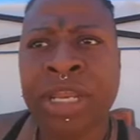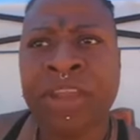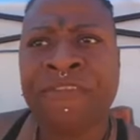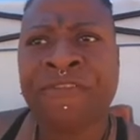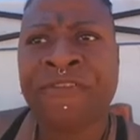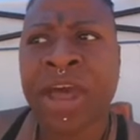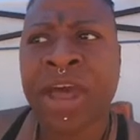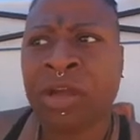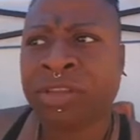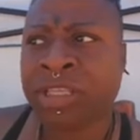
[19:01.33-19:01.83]

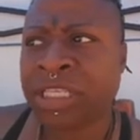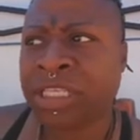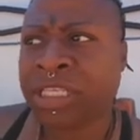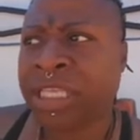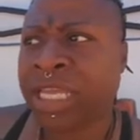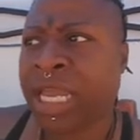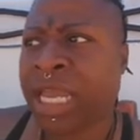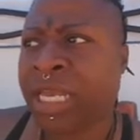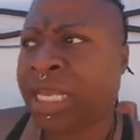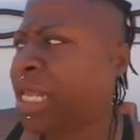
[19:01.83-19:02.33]
found this
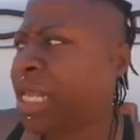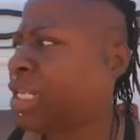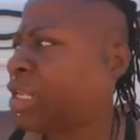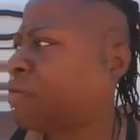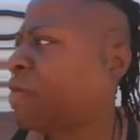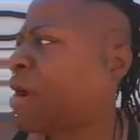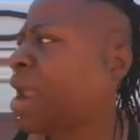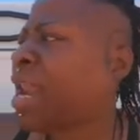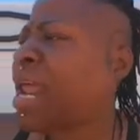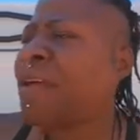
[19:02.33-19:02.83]
deity, and
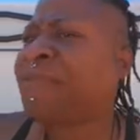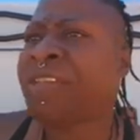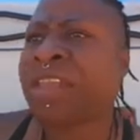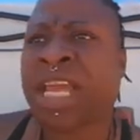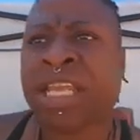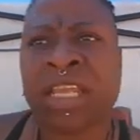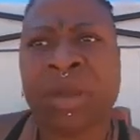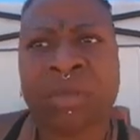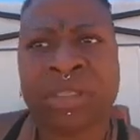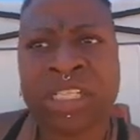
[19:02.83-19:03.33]
then right after
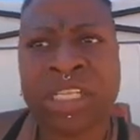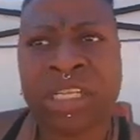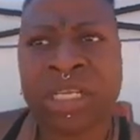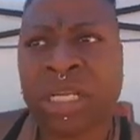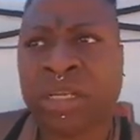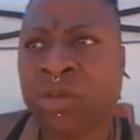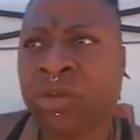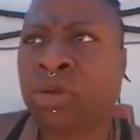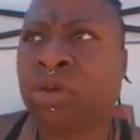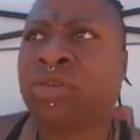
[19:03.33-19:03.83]
that, they were still in
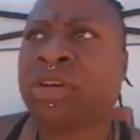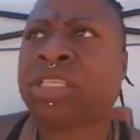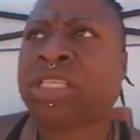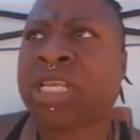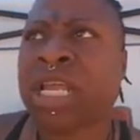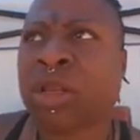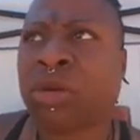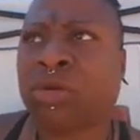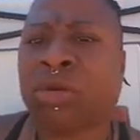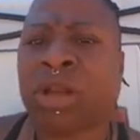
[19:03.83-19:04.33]
Honduras in
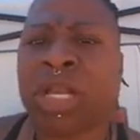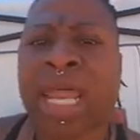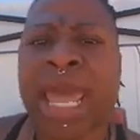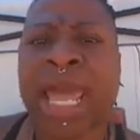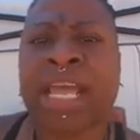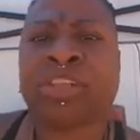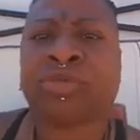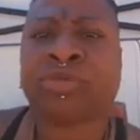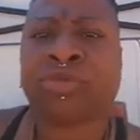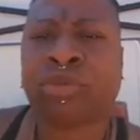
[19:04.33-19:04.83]
that little
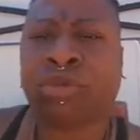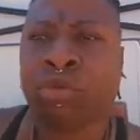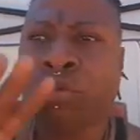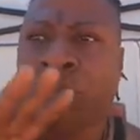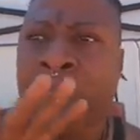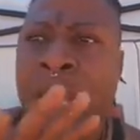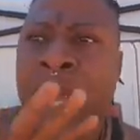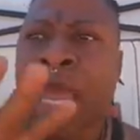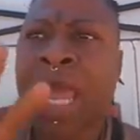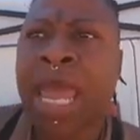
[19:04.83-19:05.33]

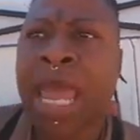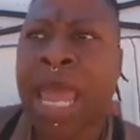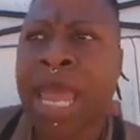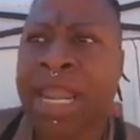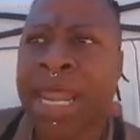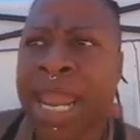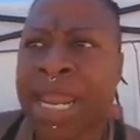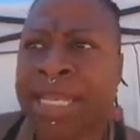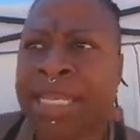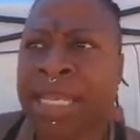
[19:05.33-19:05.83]
classroom,
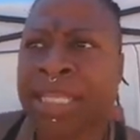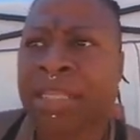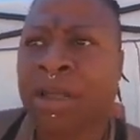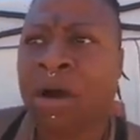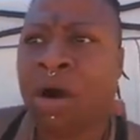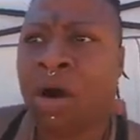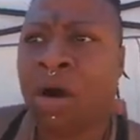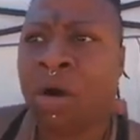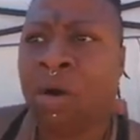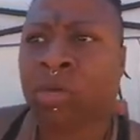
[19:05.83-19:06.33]
and they did the
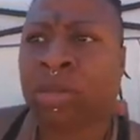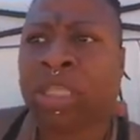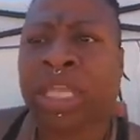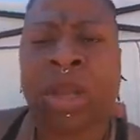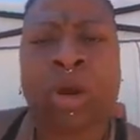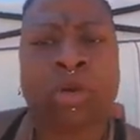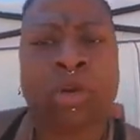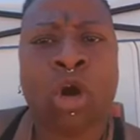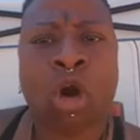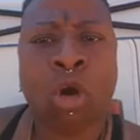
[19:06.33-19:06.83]
whole
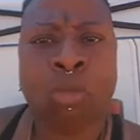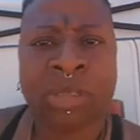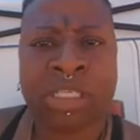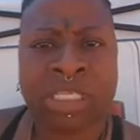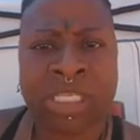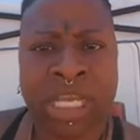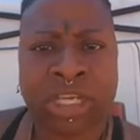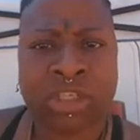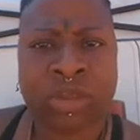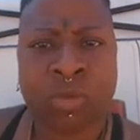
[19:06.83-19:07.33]
thing on
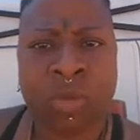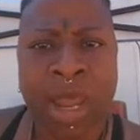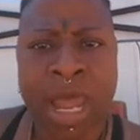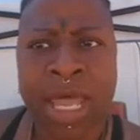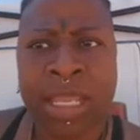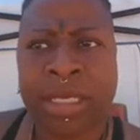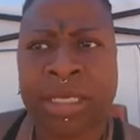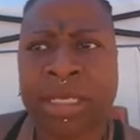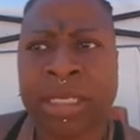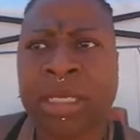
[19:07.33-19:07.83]

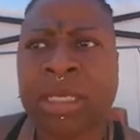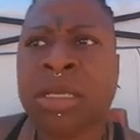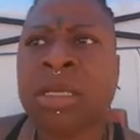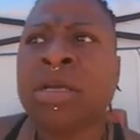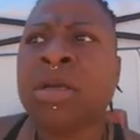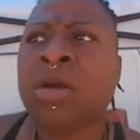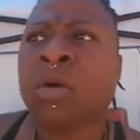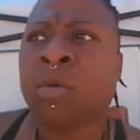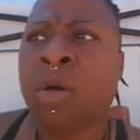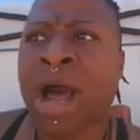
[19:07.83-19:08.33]
homosexuality,
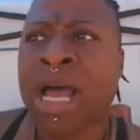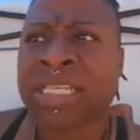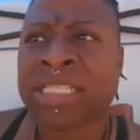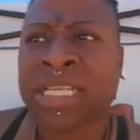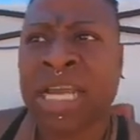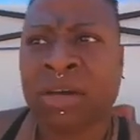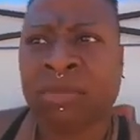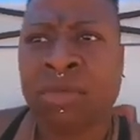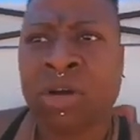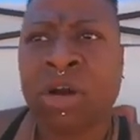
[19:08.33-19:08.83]
why it's
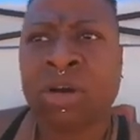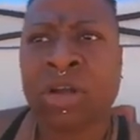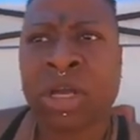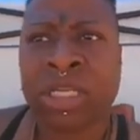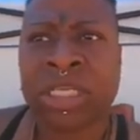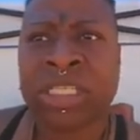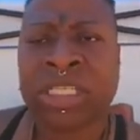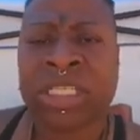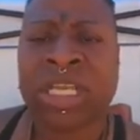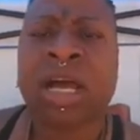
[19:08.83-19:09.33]
not wrong, all
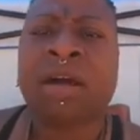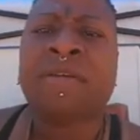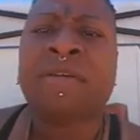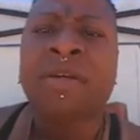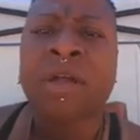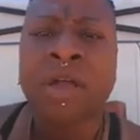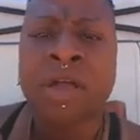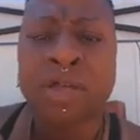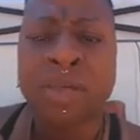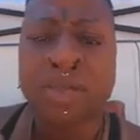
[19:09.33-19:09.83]
this stuff.
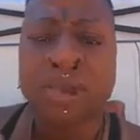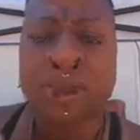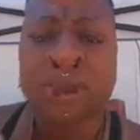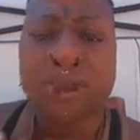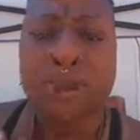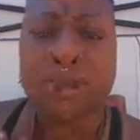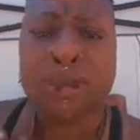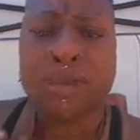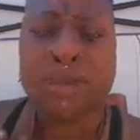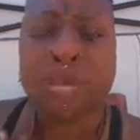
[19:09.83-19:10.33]

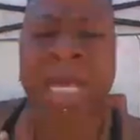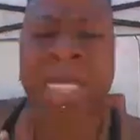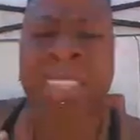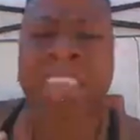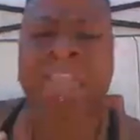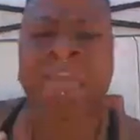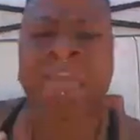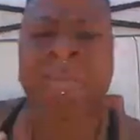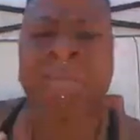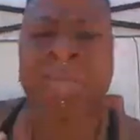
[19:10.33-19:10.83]
It was
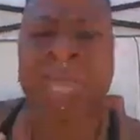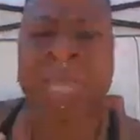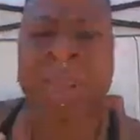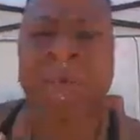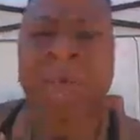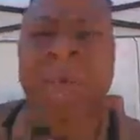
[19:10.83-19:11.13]
because of me.